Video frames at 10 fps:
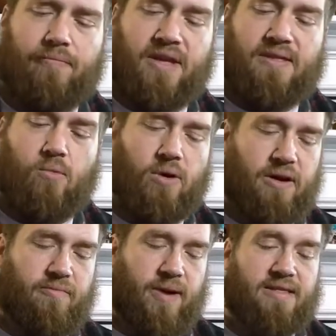that they
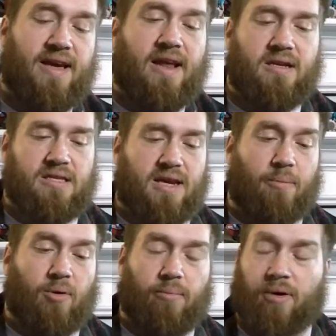wouldn't have made that a
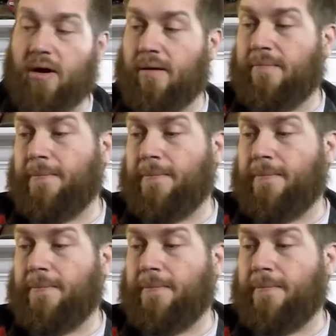separate part.